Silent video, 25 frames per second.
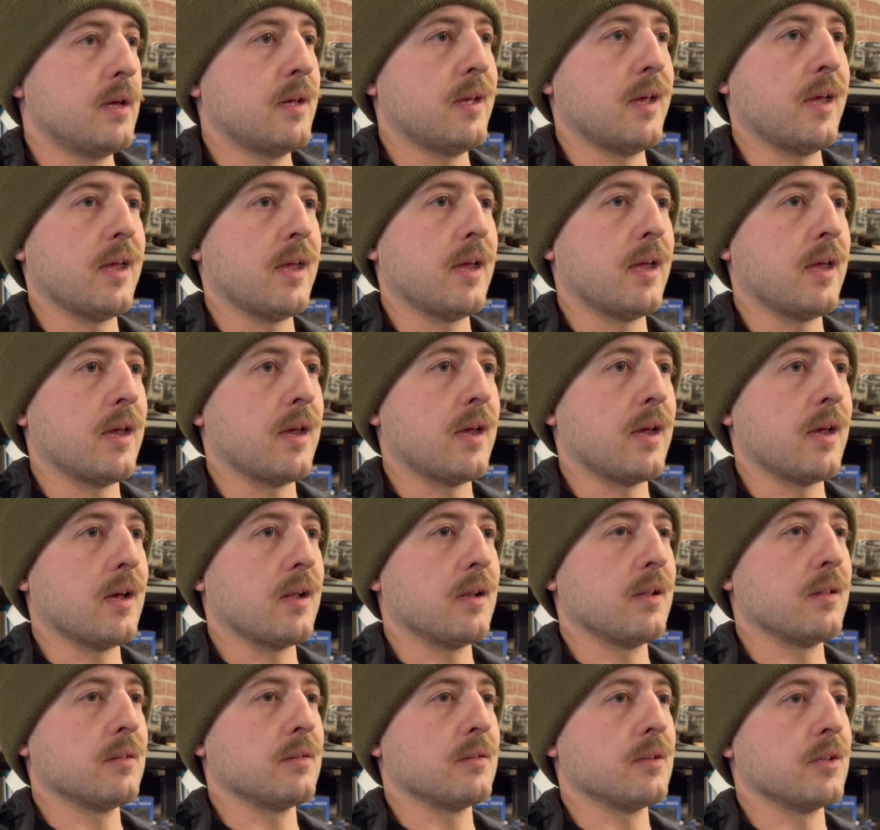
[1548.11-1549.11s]

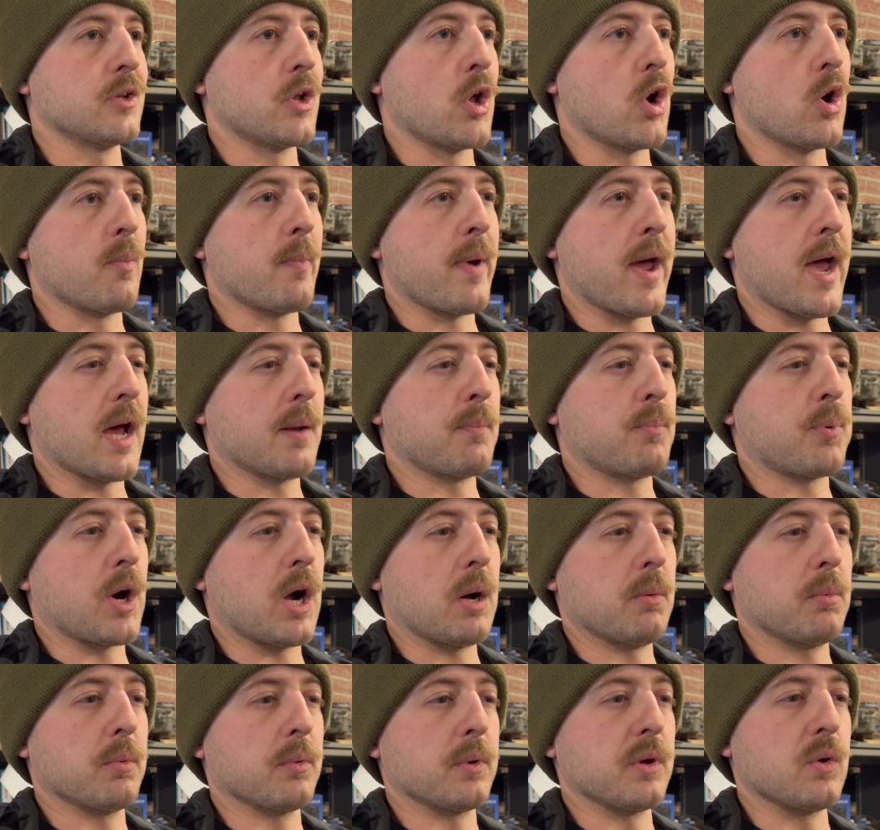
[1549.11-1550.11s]
And the Nomad
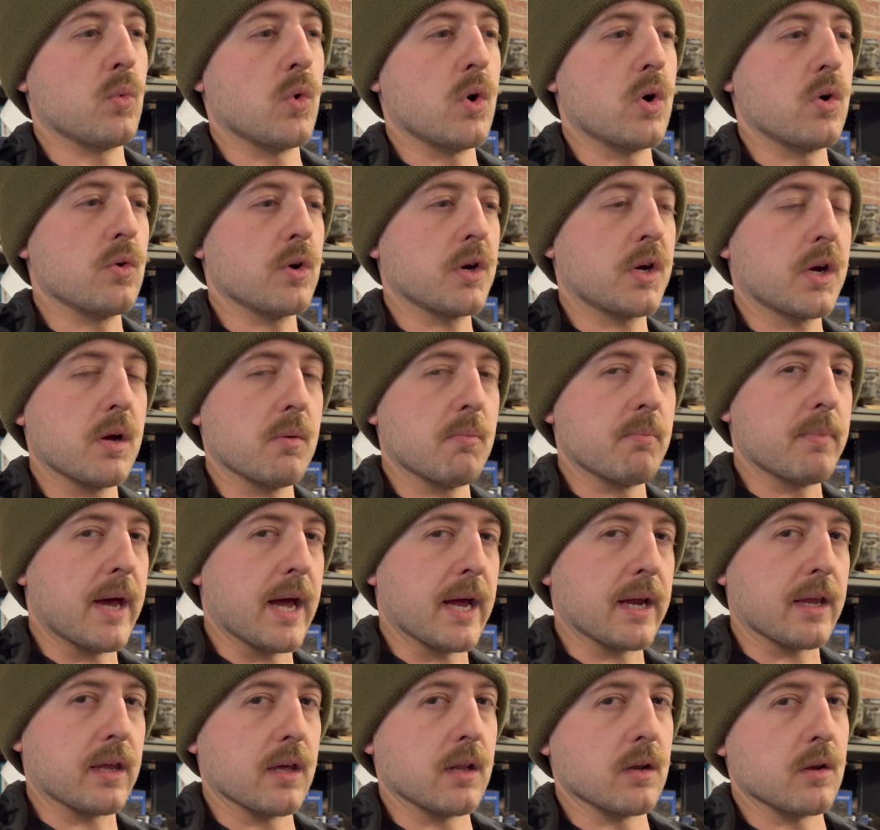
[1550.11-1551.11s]
probably won't come
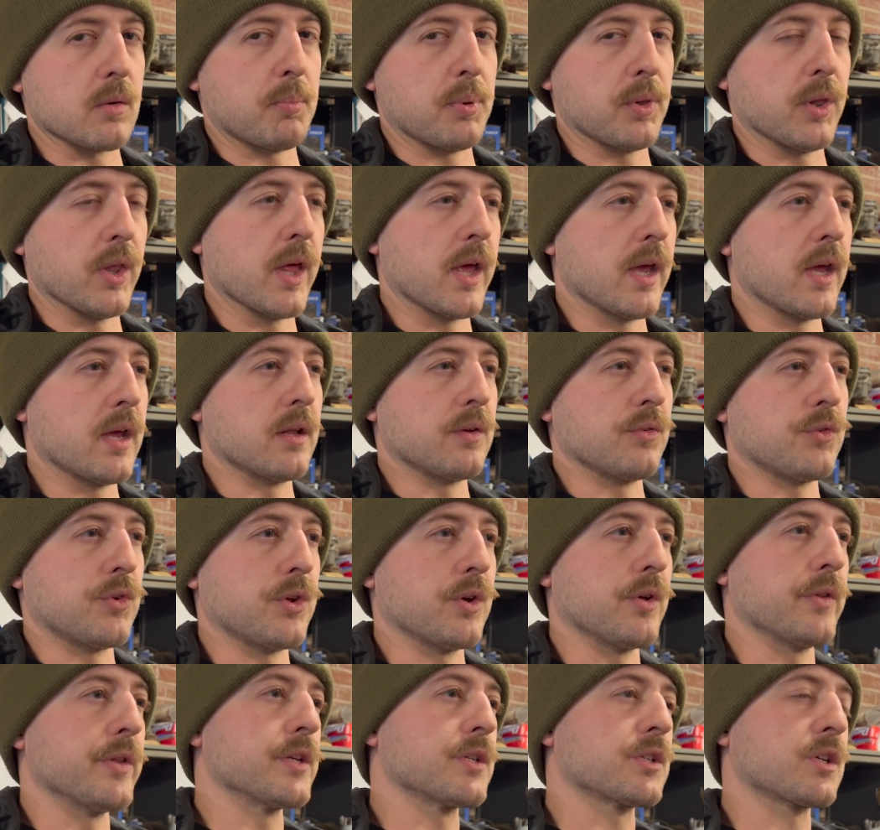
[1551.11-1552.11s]
back into play
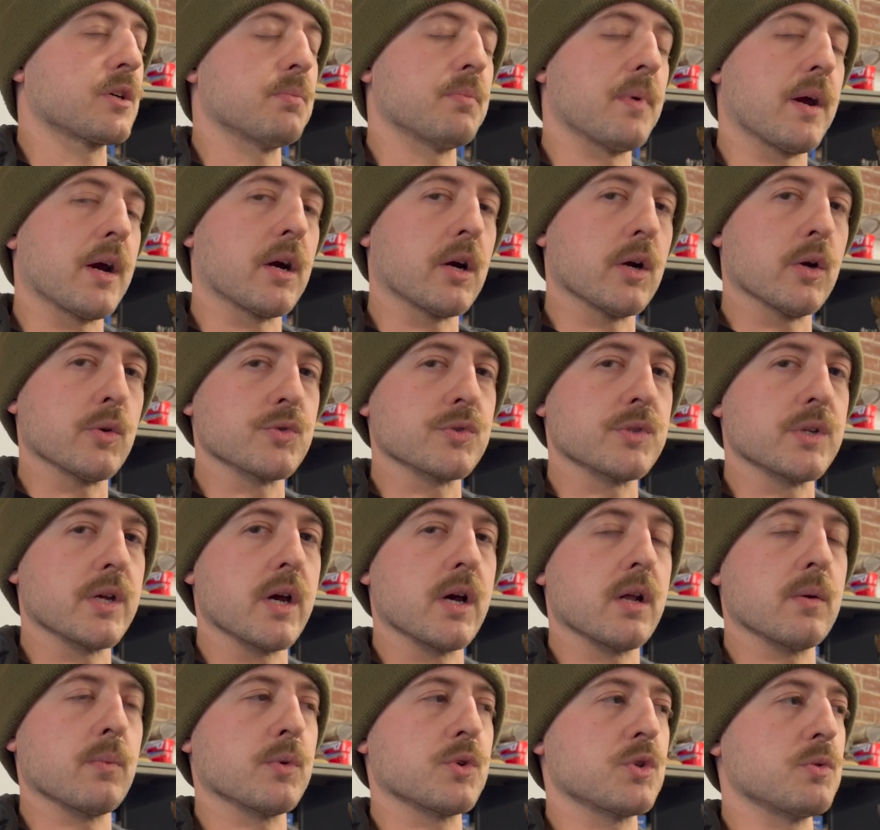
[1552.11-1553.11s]
until this Camaro's
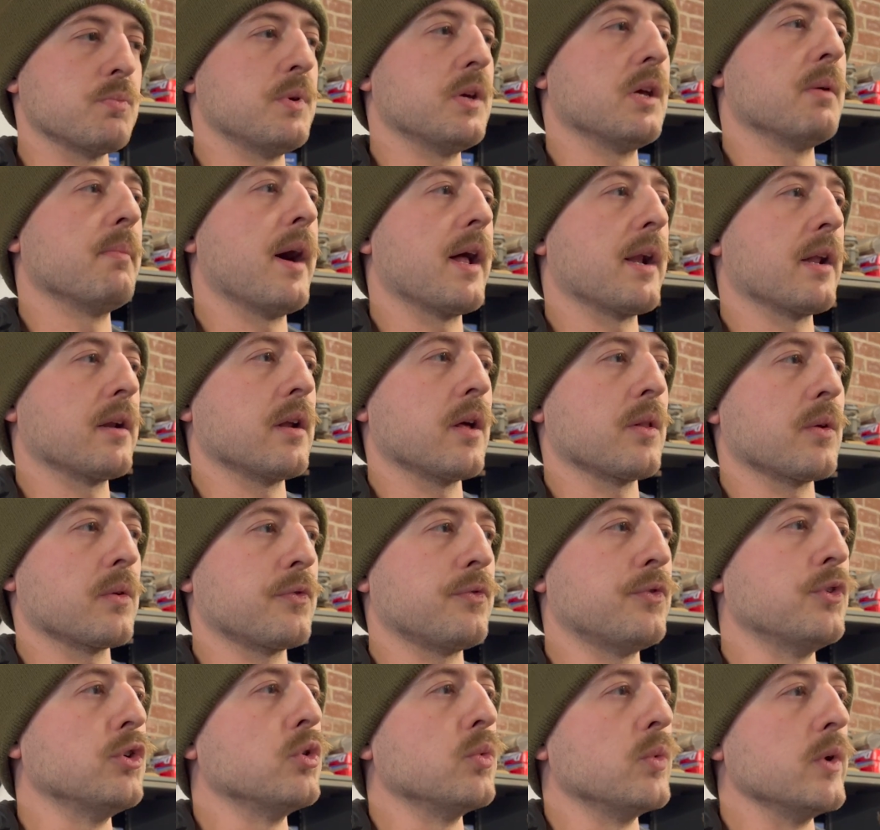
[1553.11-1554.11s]
done, which will be about another
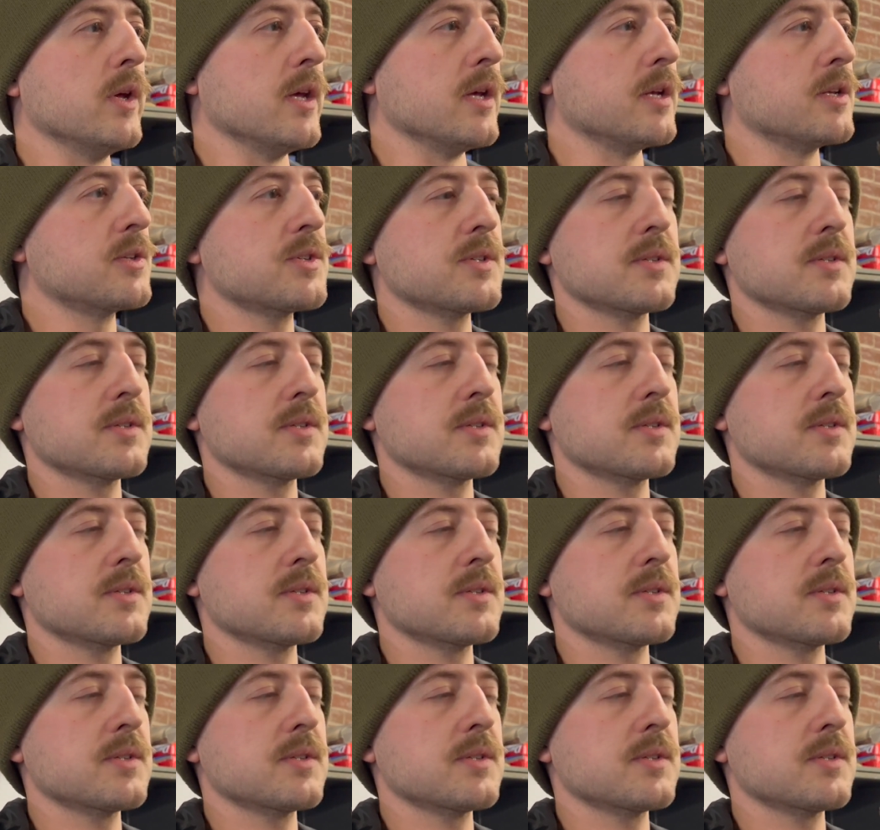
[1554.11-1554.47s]
few weeks.